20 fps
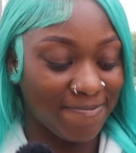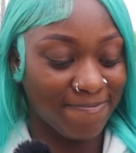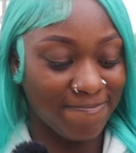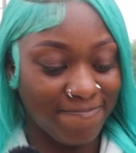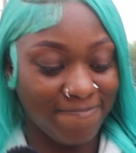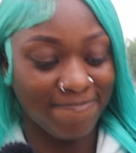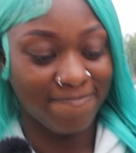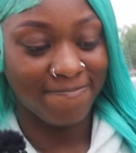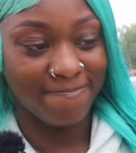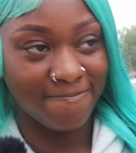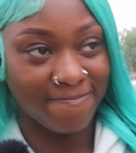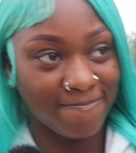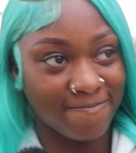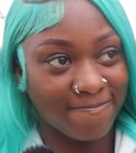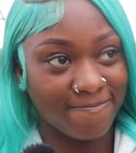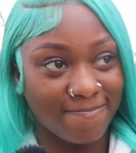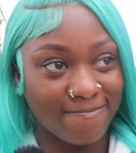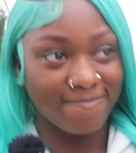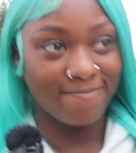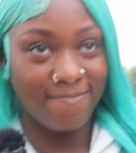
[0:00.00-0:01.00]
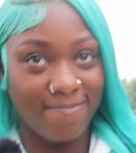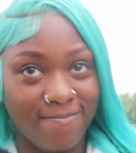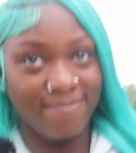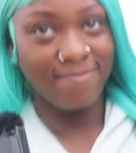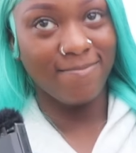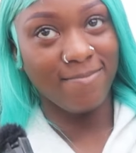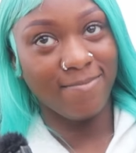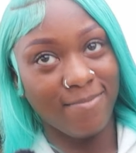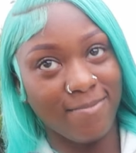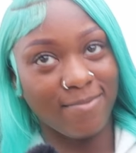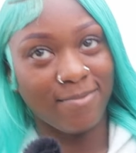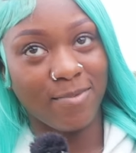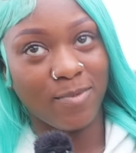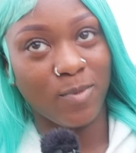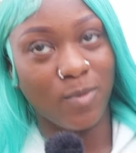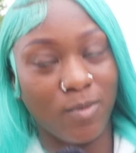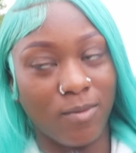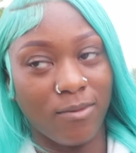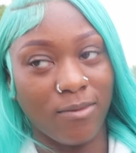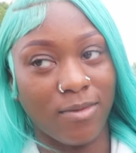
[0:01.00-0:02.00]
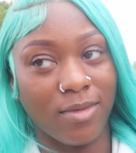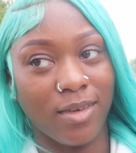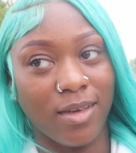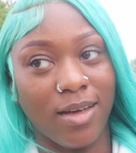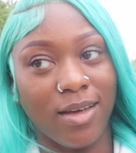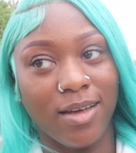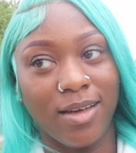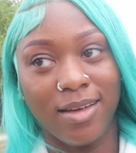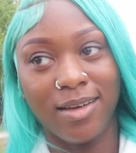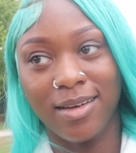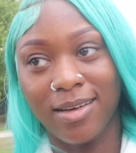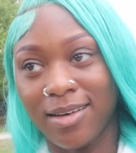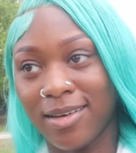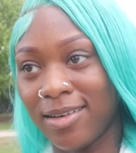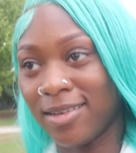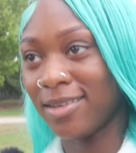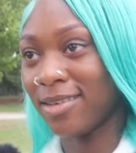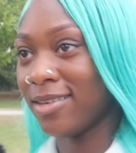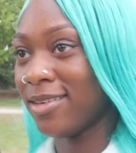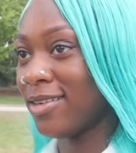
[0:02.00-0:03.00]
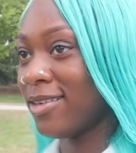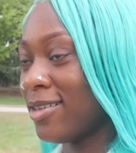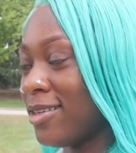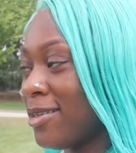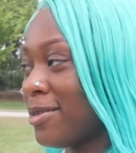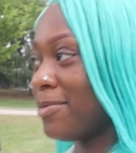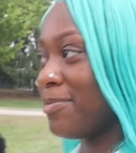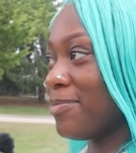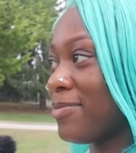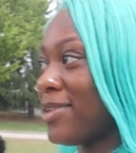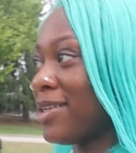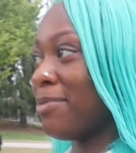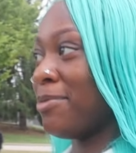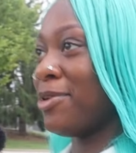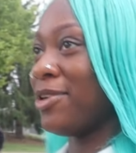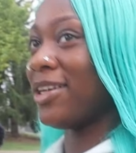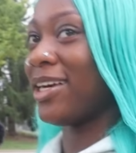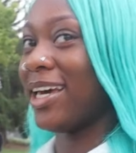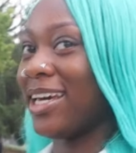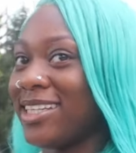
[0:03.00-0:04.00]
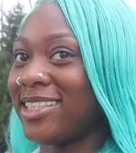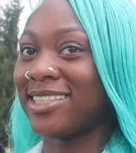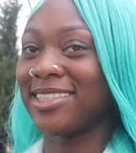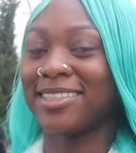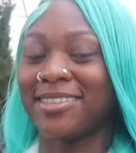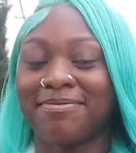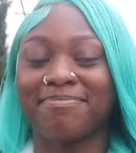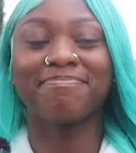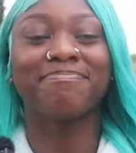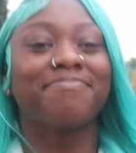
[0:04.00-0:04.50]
What makes you lose interest in a guy? Um, communication.